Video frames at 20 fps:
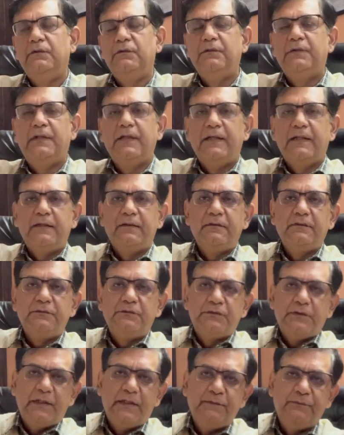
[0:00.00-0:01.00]
can
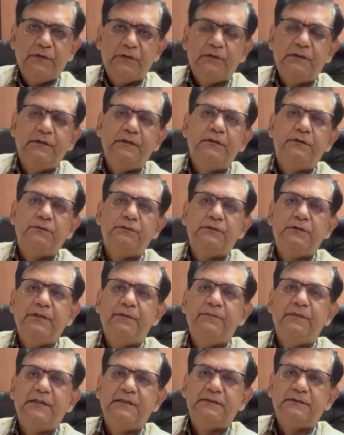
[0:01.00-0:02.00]
try, because there are
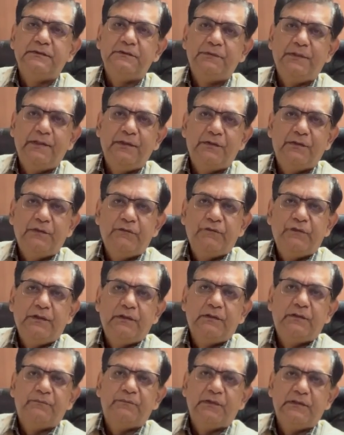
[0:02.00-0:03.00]
2-3 places where you can
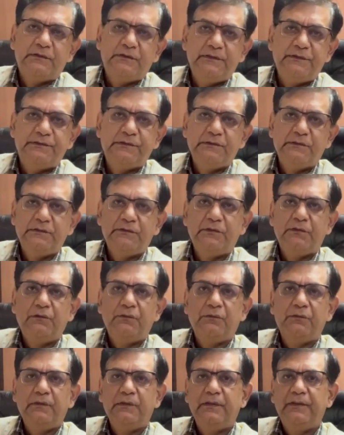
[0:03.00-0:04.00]
feel the pulsation in the
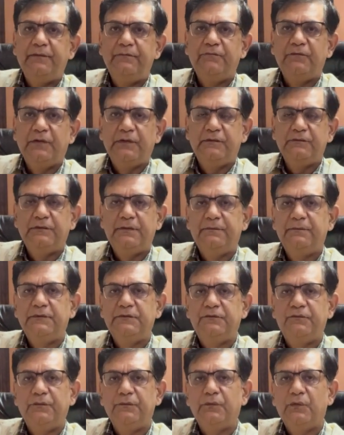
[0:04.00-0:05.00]
lower limb. One of them is
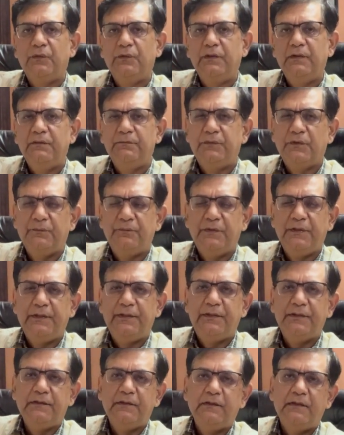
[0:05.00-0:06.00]
femoral,
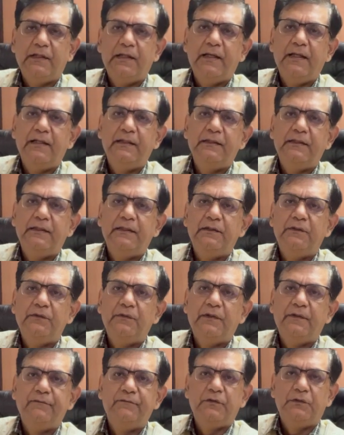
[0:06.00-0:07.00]
popliteal, and then
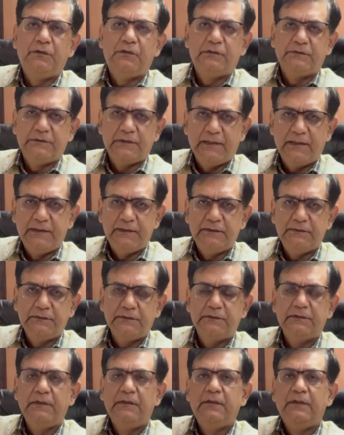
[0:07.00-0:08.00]
you have the dorsalis
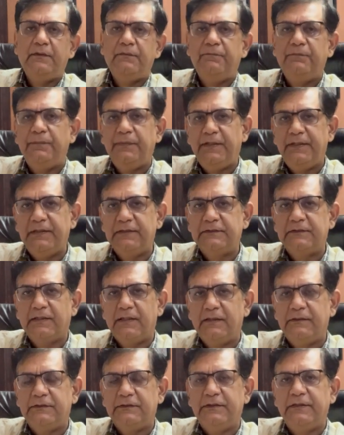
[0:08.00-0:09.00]
pedis
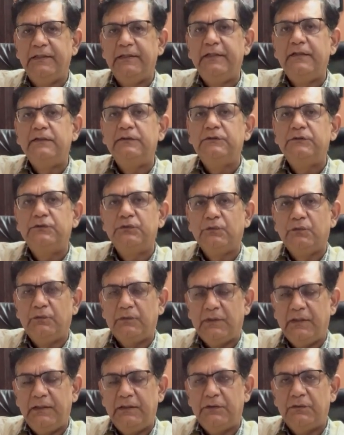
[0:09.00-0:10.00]
artery.
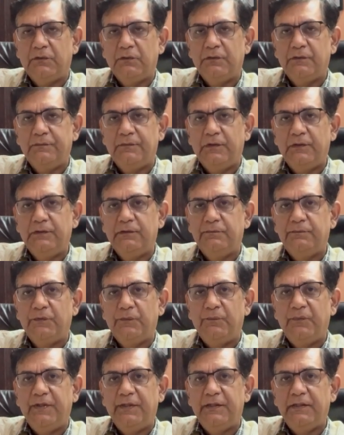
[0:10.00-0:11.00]
So I'll talk about the
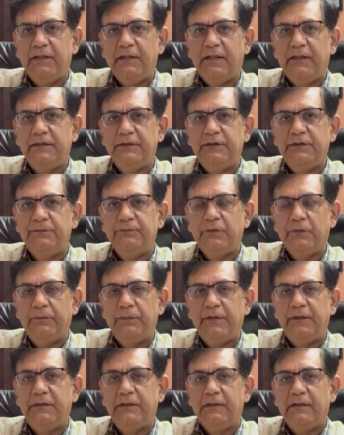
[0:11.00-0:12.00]
popliteal artery.
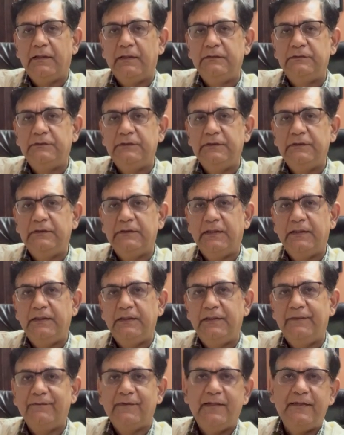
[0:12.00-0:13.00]
Popliteal artery then
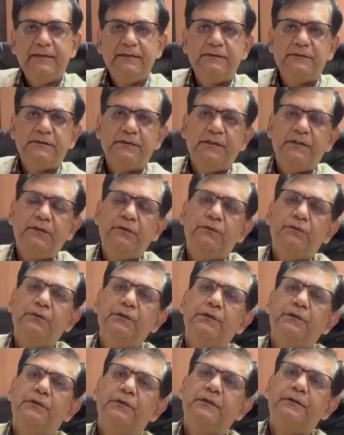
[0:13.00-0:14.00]
divides into
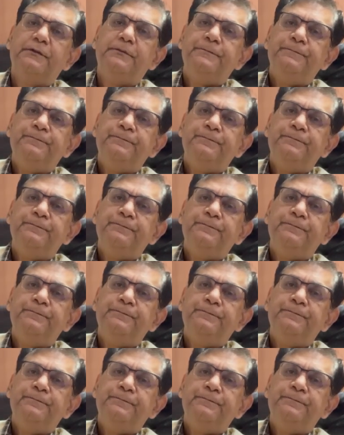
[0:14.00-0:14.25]
your